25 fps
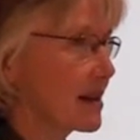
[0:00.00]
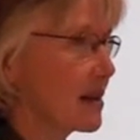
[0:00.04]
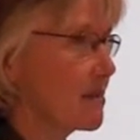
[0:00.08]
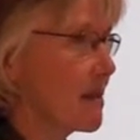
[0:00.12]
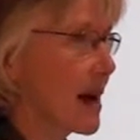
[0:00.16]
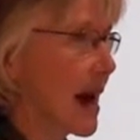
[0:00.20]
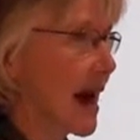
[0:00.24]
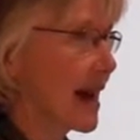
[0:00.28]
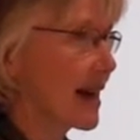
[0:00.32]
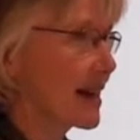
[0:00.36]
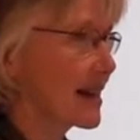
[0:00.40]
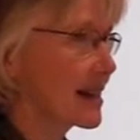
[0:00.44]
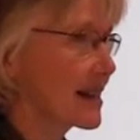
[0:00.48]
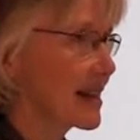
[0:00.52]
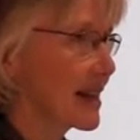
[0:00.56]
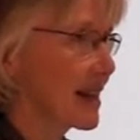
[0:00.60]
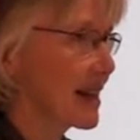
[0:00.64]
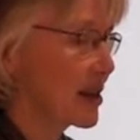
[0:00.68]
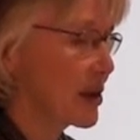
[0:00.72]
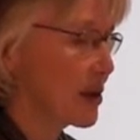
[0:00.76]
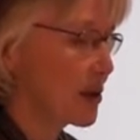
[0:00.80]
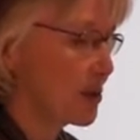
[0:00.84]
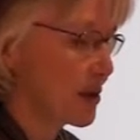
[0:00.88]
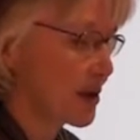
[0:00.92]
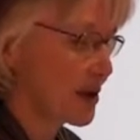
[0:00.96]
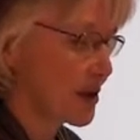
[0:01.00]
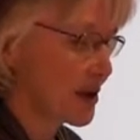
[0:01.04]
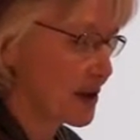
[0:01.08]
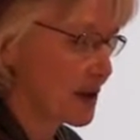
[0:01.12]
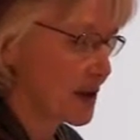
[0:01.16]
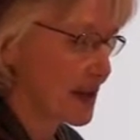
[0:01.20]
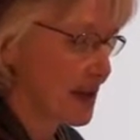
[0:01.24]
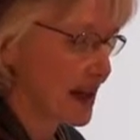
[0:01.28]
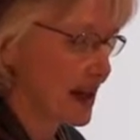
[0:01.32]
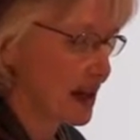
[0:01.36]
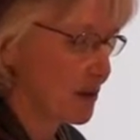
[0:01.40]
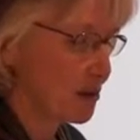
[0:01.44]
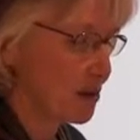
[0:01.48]
the magazine to
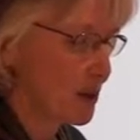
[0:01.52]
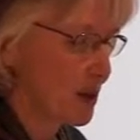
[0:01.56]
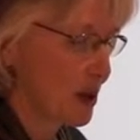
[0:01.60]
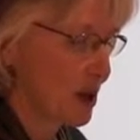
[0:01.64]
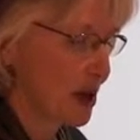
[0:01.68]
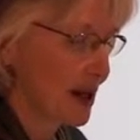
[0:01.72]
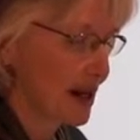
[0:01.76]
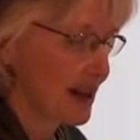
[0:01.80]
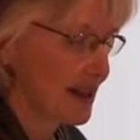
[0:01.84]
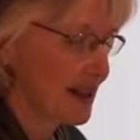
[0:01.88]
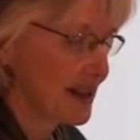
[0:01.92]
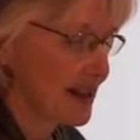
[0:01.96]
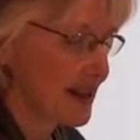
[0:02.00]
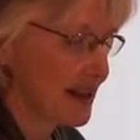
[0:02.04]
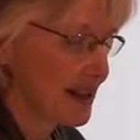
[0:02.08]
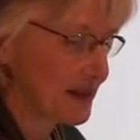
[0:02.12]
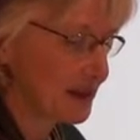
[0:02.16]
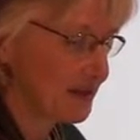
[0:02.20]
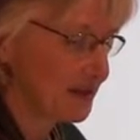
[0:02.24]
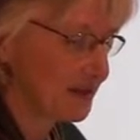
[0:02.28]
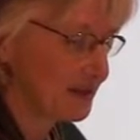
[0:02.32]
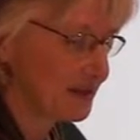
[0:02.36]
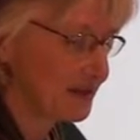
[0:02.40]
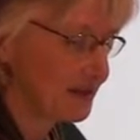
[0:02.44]
producing books.